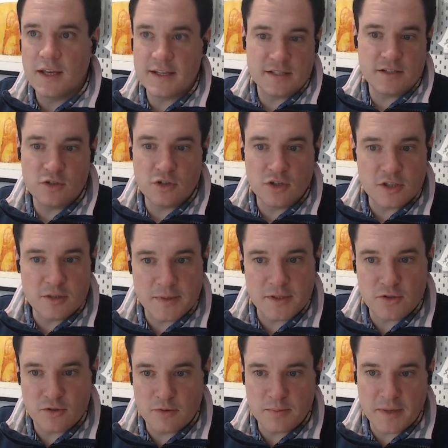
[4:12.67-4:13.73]
is it too good to
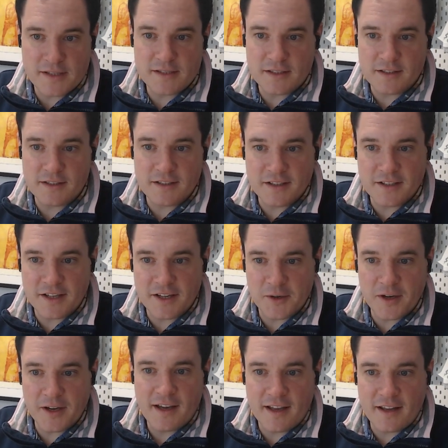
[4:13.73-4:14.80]
be true, basically,
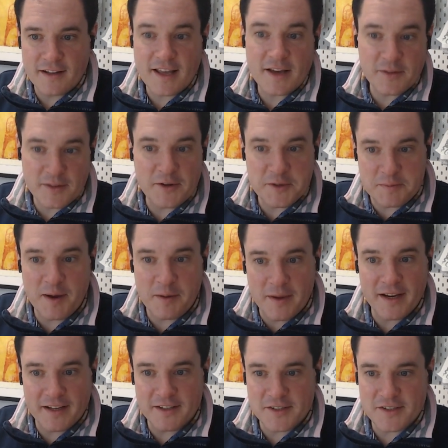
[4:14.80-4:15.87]
and that was my
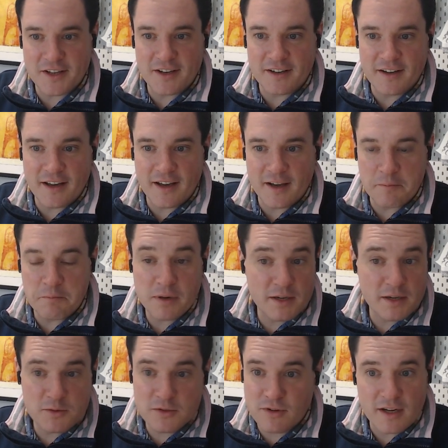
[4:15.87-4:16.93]
main concern.
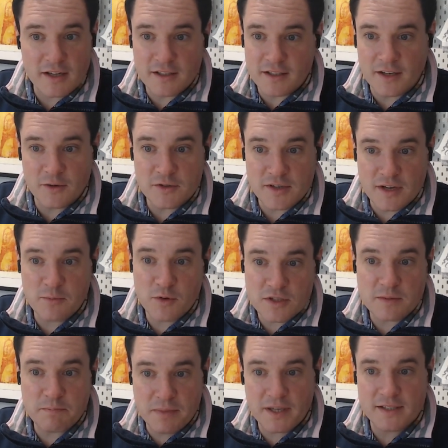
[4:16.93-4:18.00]
But it was great, it
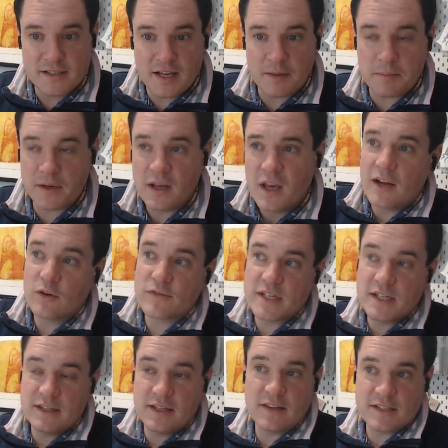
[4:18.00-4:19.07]
was a big step. And
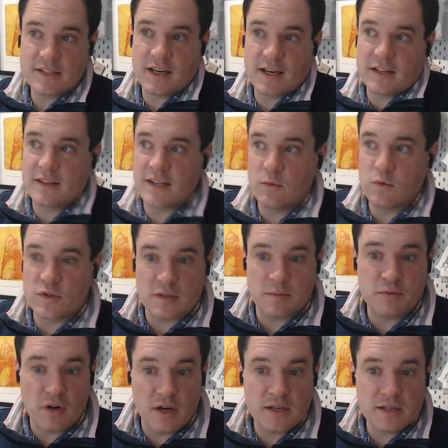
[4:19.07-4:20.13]
obviously then the second thing was the
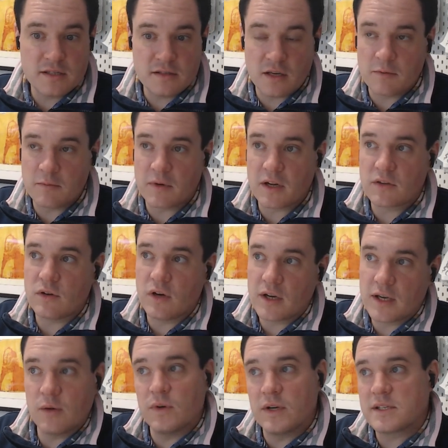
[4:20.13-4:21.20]
price. And I thought,
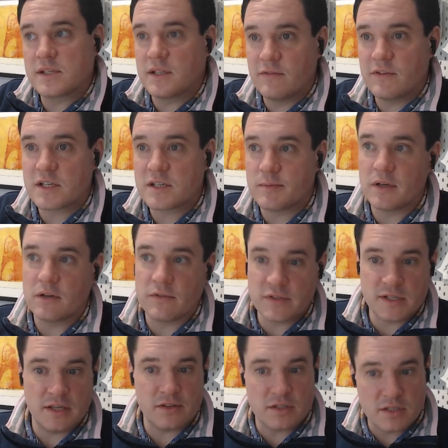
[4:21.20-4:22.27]
okay, well, it's an investment
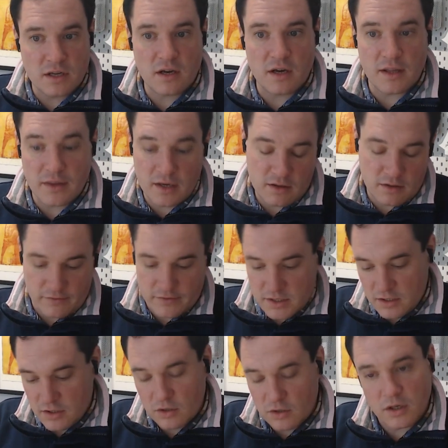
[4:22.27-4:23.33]
obviously at the start, and then
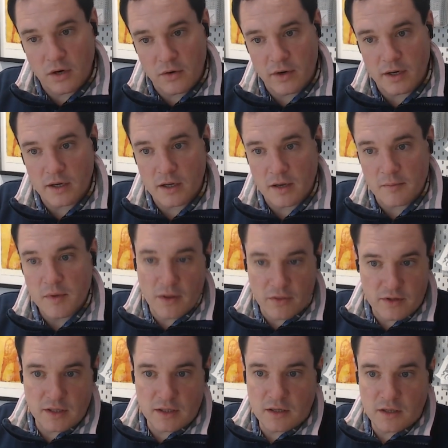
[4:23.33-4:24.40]
obviously the ongoing
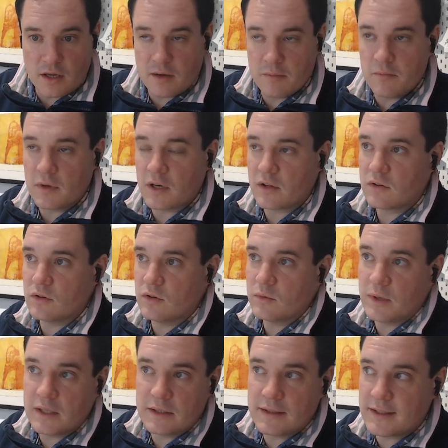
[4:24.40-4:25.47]
monthly. And I thought,
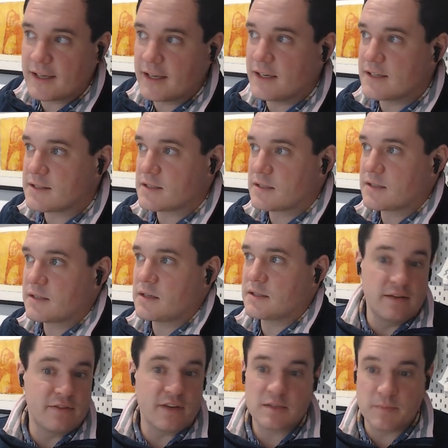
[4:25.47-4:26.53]
well, again, is this
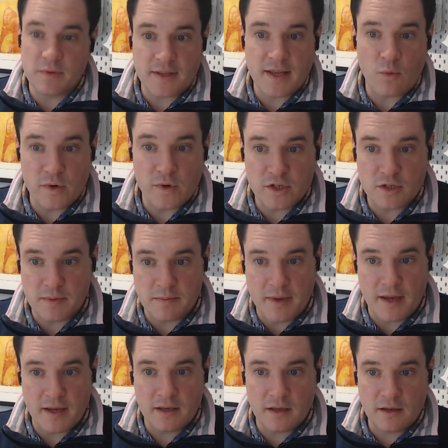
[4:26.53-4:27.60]
an investment that we should be
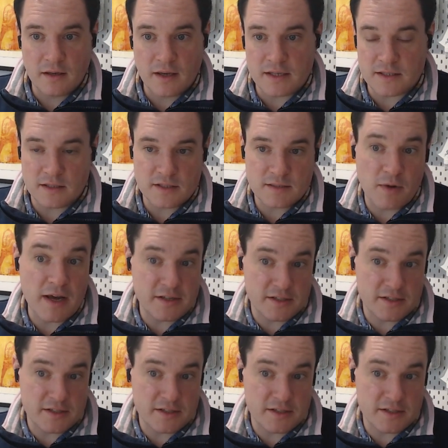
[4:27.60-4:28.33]
making as a